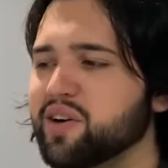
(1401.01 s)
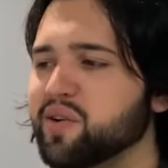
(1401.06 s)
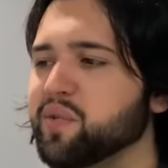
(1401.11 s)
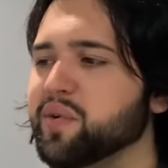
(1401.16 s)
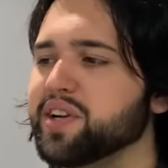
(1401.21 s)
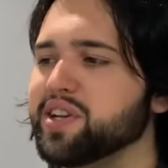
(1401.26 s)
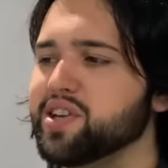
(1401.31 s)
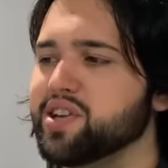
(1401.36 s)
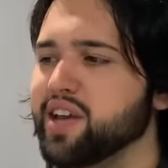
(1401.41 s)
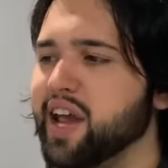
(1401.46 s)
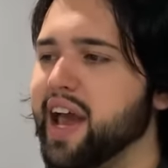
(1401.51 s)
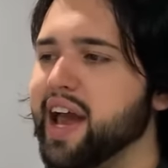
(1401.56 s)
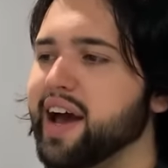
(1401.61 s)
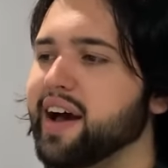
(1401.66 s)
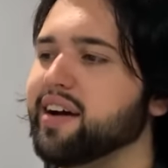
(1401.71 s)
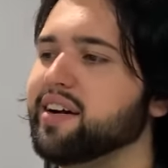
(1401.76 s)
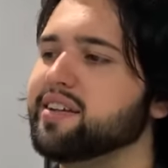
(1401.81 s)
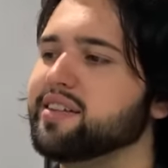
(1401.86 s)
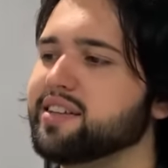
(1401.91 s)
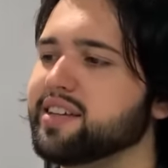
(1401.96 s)
which
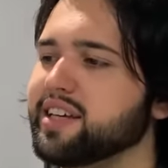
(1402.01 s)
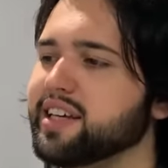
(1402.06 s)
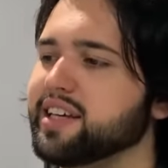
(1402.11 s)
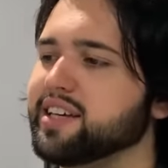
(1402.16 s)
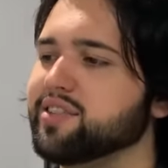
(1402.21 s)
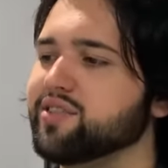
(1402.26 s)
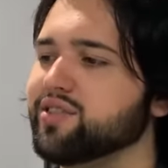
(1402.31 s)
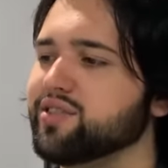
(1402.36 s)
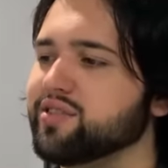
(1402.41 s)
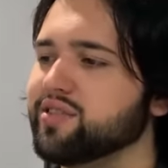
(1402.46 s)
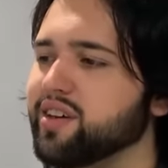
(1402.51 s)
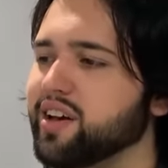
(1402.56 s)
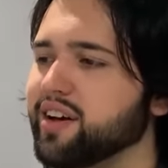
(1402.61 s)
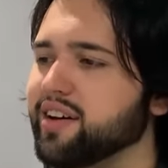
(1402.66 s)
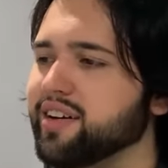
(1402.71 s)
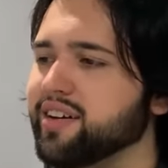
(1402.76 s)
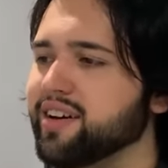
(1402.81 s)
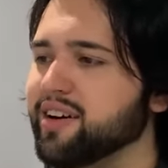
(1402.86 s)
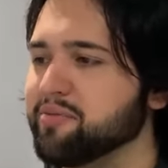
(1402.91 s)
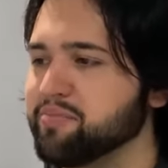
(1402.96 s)
yeah, is
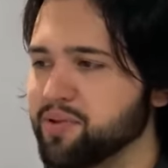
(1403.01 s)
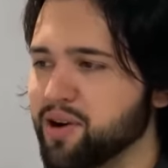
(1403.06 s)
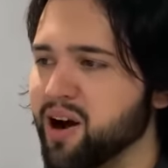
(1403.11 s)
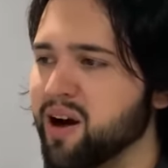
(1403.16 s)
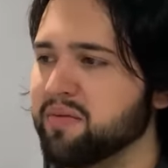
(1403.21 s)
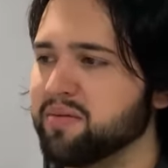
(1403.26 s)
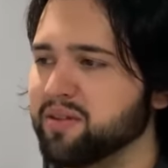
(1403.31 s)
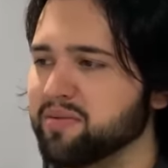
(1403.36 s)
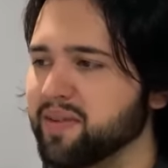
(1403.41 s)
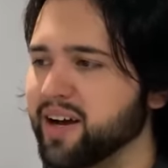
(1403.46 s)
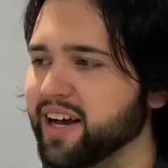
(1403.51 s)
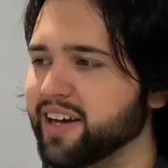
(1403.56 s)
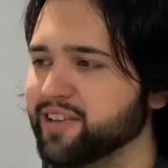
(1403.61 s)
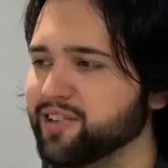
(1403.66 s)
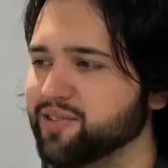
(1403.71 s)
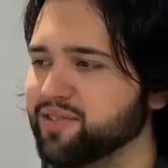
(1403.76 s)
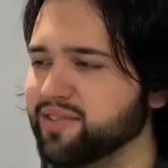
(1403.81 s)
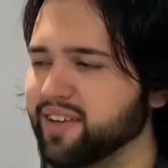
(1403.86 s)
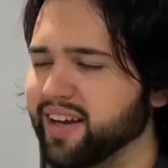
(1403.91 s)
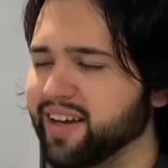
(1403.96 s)
a problem, I
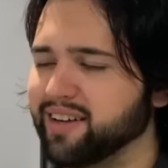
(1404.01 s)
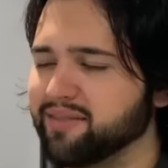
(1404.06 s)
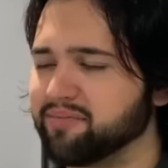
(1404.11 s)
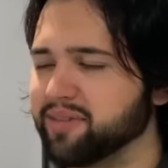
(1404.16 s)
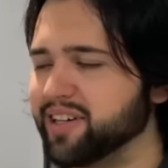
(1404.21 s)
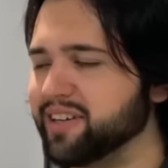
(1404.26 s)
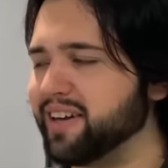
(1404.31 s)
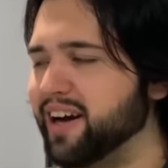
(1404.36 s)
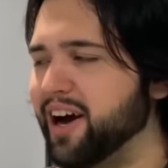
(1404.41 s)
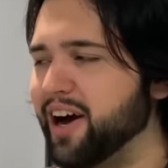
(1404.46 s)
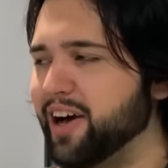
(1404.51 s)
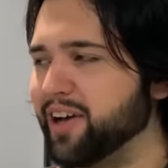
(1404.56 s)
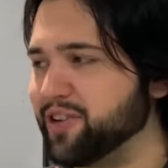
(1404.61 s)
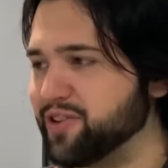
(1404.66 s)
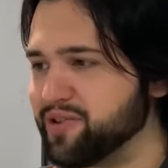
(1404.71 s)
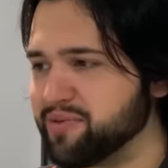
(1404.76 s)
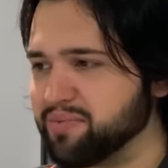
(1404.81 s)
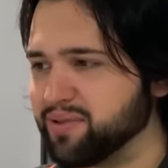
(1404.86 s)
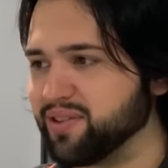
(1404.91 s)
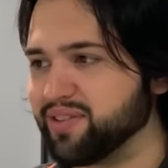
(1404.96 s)
understand, but
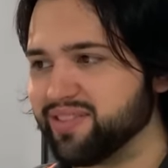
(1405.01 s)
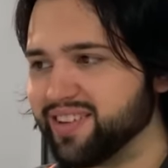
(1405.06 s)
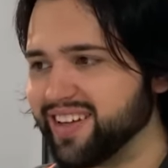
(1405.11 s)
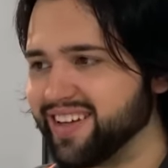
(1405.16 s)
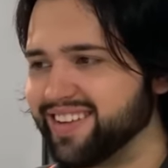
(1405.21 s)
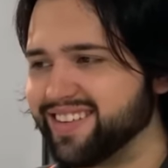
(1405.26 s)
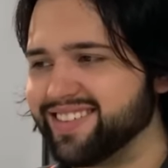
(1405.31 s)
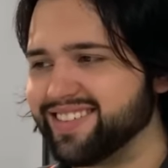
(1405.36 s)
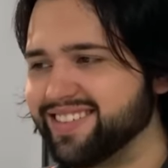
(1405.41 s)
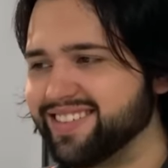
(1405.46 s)
100%